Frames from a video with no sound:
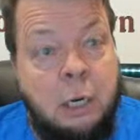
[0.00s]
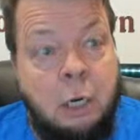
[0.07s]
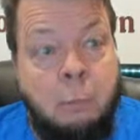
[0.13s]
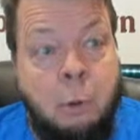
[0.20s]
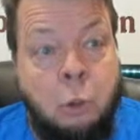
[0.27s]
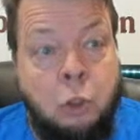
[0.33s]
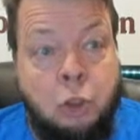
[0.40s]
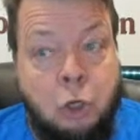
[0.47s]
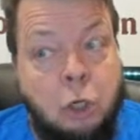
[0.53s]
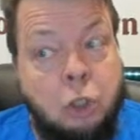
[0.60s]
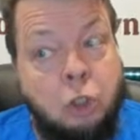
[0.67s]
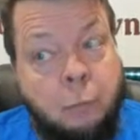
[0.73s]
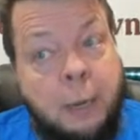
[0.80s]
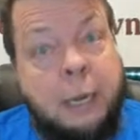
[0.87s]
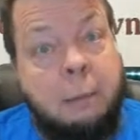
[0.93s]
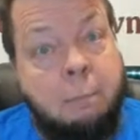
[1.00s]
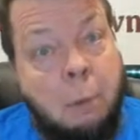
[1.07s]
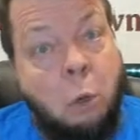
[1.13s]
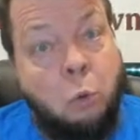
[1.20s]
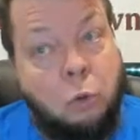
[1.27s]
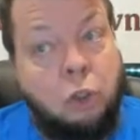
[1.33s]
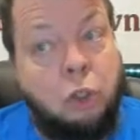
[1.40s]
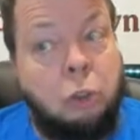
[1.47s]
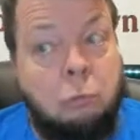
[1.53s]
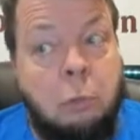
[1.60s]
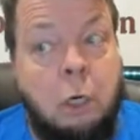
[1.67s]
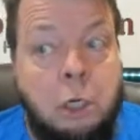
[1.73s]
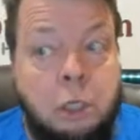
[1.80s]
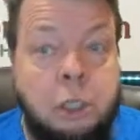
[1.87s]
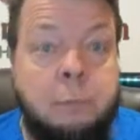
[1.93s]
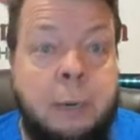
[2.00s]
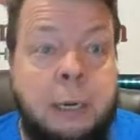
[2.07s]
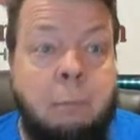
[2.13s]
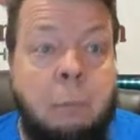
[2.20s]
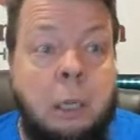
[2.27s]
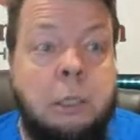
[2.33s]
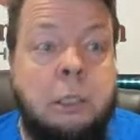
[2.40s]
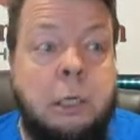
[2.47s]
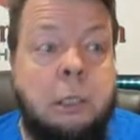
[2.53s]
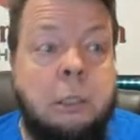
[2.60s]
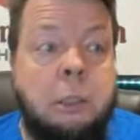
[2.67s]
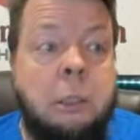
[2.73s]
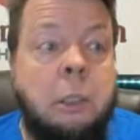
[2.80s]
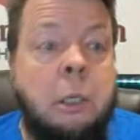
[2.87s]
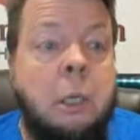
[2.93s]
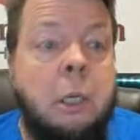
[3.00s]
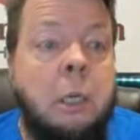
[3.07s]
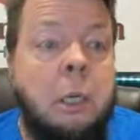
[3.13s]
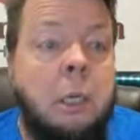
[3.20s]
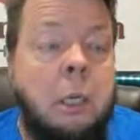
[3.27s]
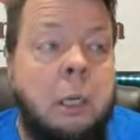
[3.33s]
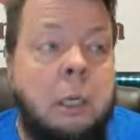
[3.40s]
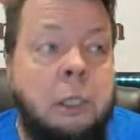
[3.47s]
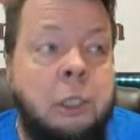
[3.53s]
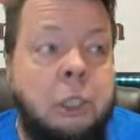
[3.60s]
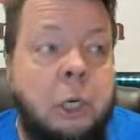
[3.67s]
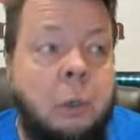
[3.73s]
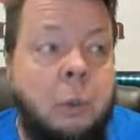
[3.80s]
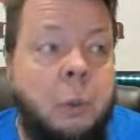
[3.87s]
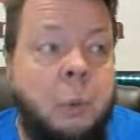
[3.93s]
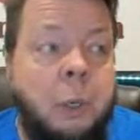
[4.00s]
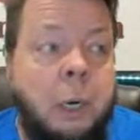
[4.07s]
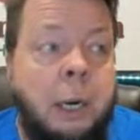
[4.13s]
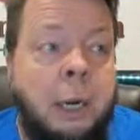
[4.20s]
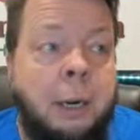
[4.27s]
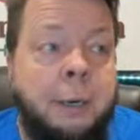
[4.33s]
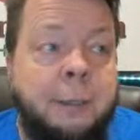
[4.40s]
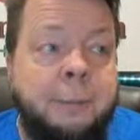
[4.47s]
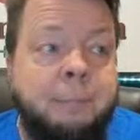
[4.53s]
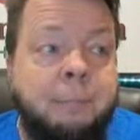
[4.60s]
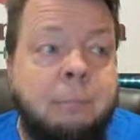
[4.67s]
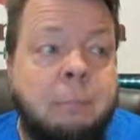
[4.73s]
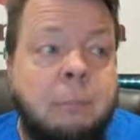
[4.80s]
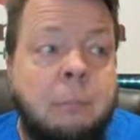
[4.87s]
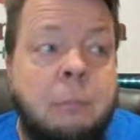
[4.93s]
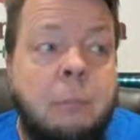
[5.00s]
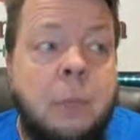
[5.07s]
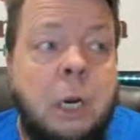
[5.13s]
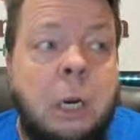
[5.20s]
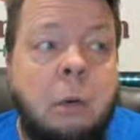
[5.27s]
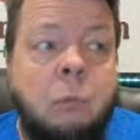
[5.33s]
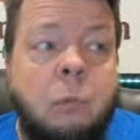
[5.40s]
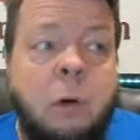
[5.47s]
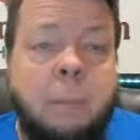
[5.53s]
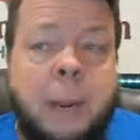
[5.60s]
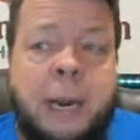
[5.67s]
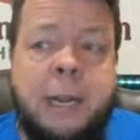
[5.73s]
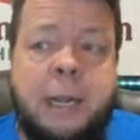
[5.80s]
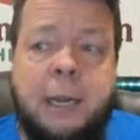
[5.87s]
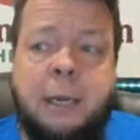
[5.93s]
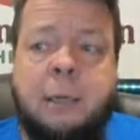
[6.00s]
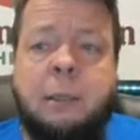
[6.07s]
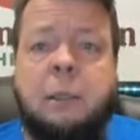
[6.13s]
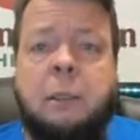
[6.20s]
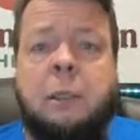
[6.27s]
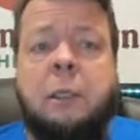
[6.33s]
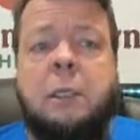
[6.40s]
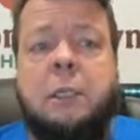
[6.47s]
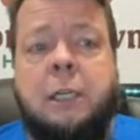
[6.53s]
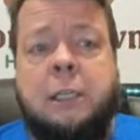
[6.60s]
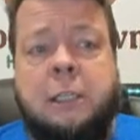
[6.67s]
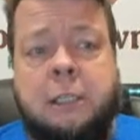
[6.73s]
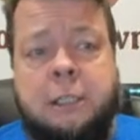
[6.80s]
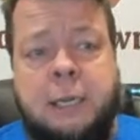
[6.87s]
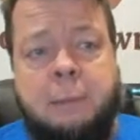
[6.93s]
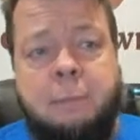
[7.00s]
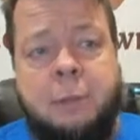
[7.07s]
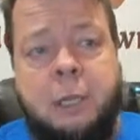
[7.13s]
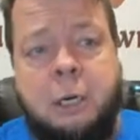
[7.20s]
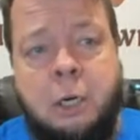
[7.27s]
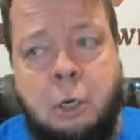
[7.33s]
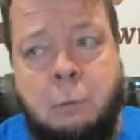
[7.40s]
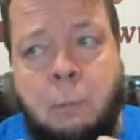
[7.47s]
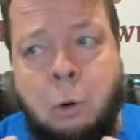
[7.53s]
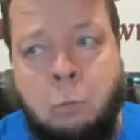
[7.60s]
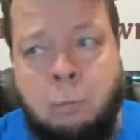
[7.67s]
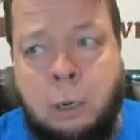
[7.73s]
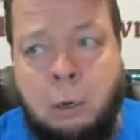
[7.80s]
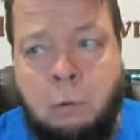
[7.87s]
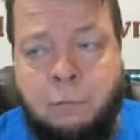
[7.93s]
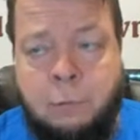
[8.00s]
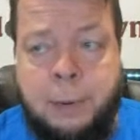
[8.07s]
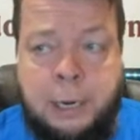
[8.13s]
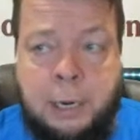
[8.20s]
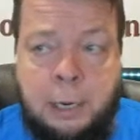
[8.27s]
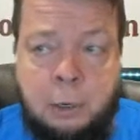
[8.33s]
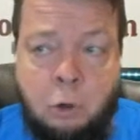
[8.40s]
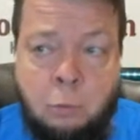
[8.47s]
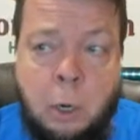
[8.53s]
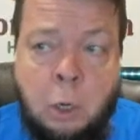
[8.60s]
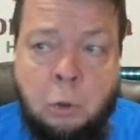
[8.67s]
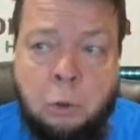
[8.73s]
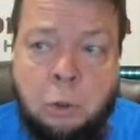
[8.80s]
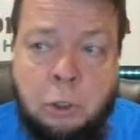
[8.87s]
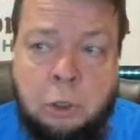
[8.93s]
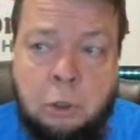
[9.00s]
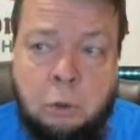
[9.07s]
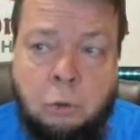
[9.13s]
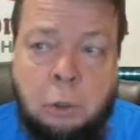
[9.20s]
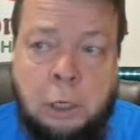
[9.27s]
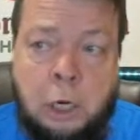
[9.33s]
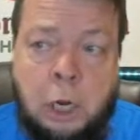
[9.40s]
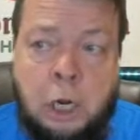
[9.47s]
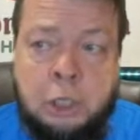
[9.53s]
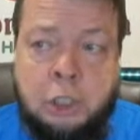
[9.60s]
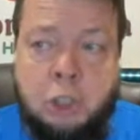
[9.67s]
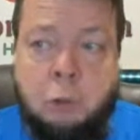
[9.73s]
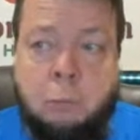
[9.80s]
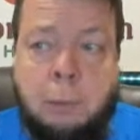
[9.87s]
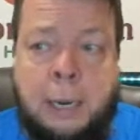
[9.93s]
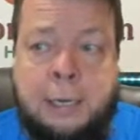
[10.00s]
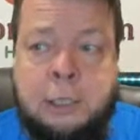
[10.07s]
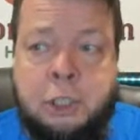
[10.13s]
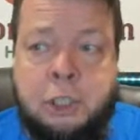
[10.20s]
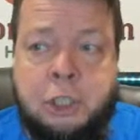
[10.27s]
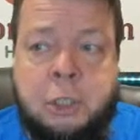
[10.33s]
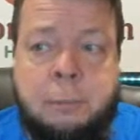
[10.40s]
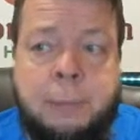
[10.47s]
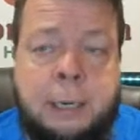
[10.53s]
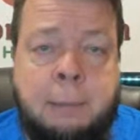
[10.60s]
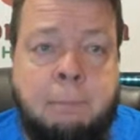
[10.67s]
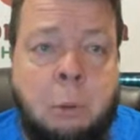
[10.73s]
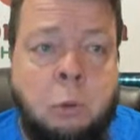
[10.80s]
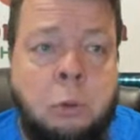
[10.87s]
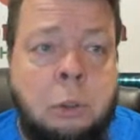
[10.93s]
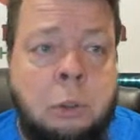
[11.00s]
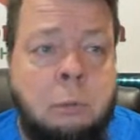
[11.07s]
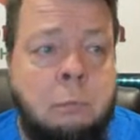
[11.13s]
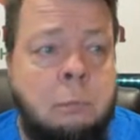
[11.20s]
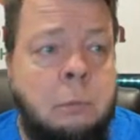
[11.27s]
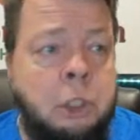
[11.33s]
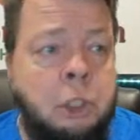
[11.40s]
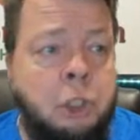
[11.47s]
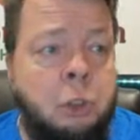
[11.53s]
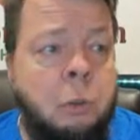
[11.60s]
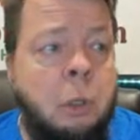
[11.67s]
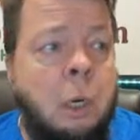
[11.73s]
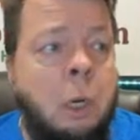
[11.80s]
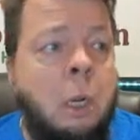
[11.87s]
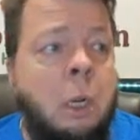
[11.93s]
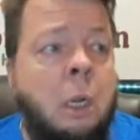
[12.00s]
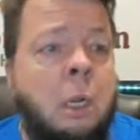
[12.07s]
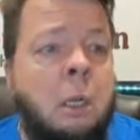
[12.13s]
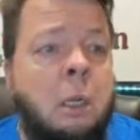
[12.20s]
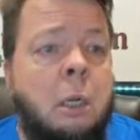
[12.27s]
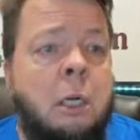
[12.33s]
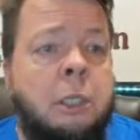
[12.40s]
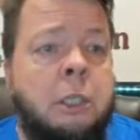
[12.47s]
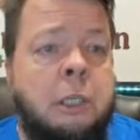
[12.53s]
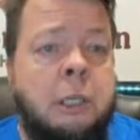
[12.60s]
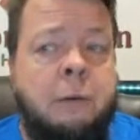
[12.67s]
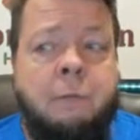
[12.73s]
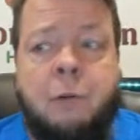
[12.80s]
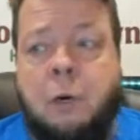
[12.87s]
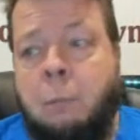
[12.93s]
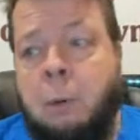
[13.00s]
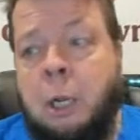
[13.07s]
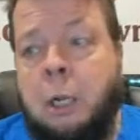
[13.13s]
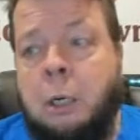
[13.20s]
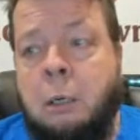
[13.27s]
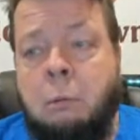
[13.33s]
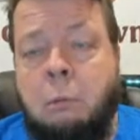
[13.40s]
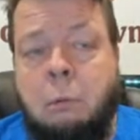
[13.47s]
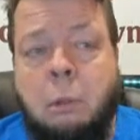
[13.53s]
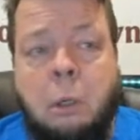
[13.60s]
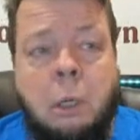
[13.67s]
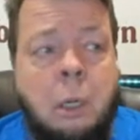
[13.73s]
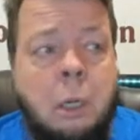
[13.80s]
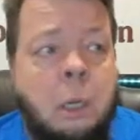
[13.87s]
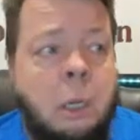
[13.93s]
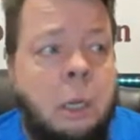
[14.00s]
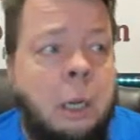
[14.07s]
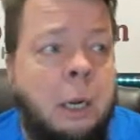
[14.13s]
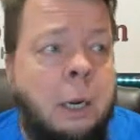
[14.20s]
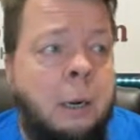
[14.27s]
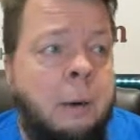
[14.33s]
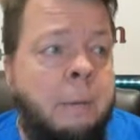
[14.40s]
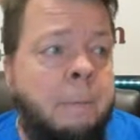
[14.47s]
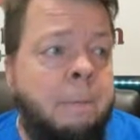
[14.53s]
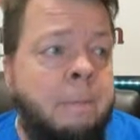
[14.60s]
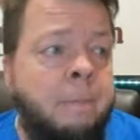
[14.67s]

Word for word: Your bones are also making bones. They're not just making blood cells. And so uh, Rehmannia does the same thing to your bone marrow for making new bones, new little osteoblasts that make bone t- tissue, as it did for your blood. Uh,